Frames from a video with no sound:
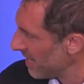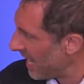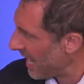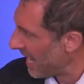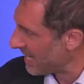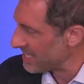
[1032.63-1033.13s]

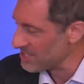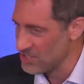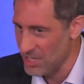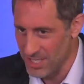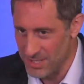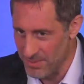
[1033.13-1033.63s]
And it's
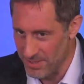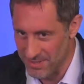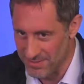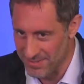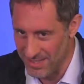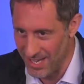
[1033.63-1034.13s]
just
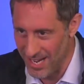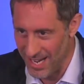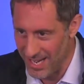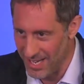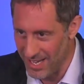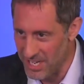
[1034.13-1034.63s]
been
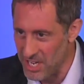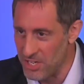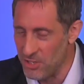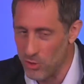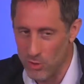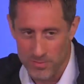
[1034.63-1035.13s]
an
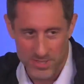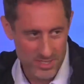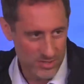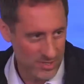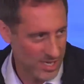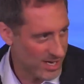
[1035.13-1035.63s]

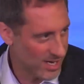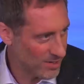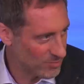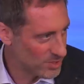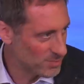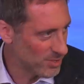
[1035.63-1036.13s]
enormous
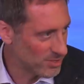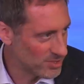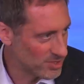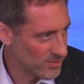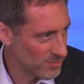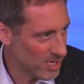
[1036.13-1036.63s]
response
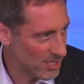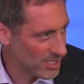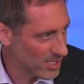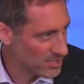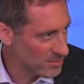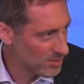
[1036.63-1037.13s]
from our
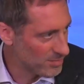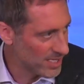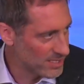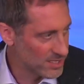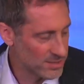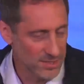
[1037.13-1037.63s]
customer
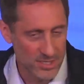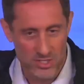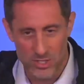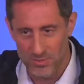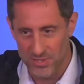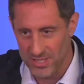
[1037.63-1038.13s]
base. It's been
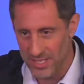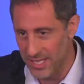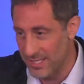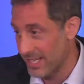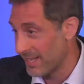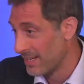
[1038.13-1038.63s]
super
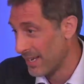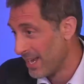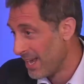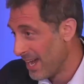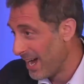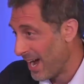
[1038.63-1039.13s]
exciting. And
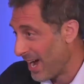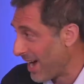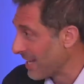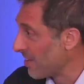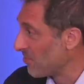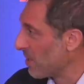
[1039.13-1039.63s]
I
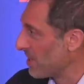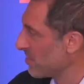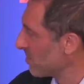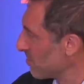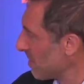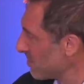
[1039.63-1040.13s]
love working with
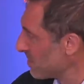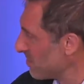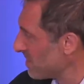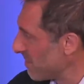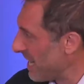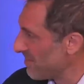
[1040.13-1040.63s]
the Microsoft
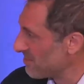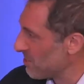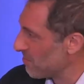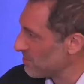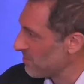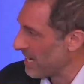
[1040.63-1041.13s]
team. I have so
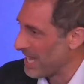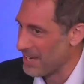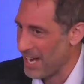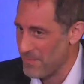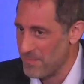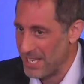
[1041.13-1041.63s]
much fun.
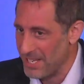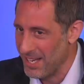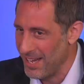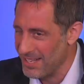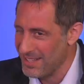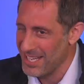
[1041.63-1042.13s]
I meet,
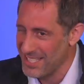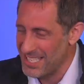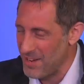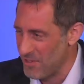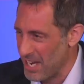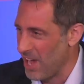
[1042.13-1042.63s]
I think it's
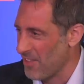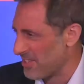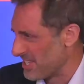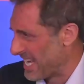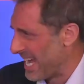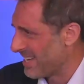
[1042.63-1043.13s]
every other
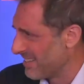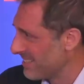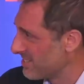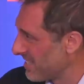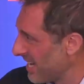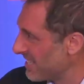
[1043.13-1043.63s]
day these
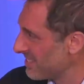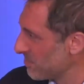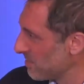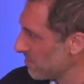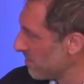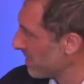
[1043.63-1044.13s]
days
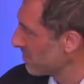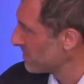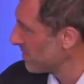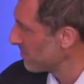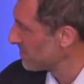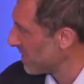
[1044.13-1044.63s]
with
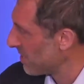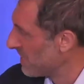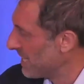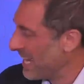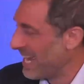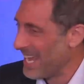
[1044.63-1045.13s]
Microsoft. So
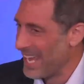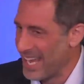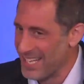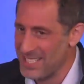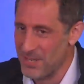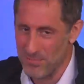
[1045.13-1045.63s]

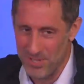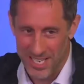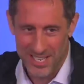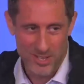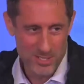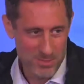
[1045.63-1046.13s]
it's a pretty
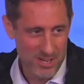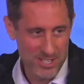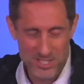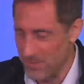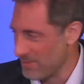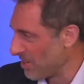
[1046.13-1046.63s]
close
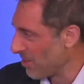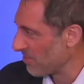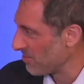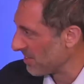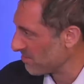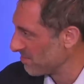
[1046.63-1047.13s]
partnership and a lot of
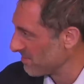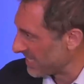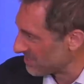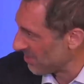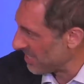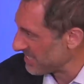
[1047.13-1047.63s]
fun. Thanks
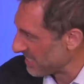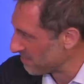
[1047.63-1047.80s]
for asking.